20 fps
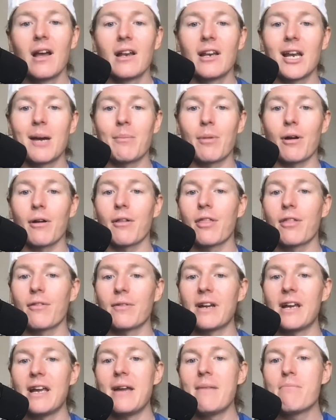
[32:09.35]
Number
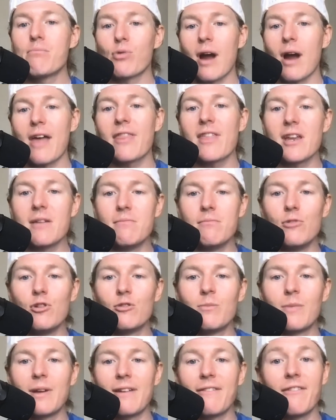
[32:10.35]
3, breath and
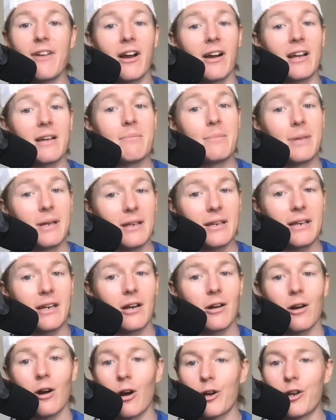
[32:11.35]
movement variability
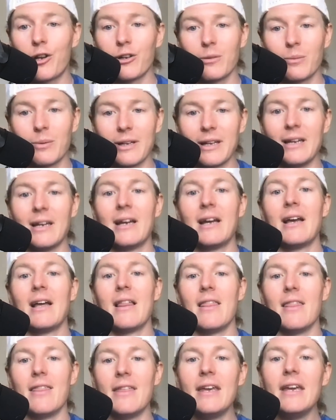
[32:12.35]
are arguably
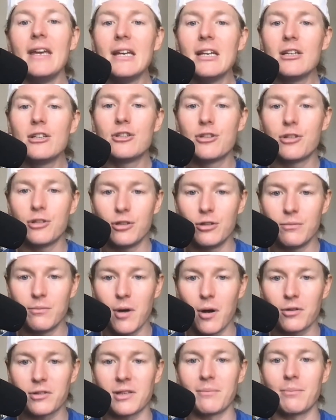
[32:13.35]
the 2
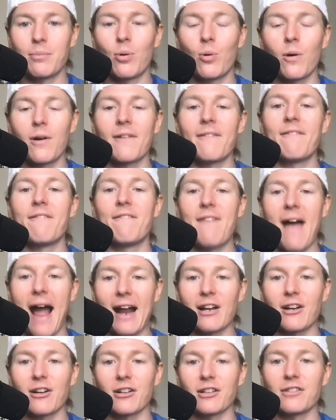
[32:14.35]
most important
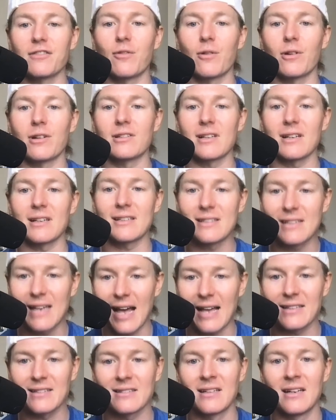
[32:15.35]
factors for
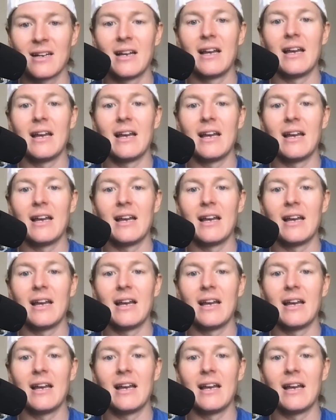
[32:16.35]
success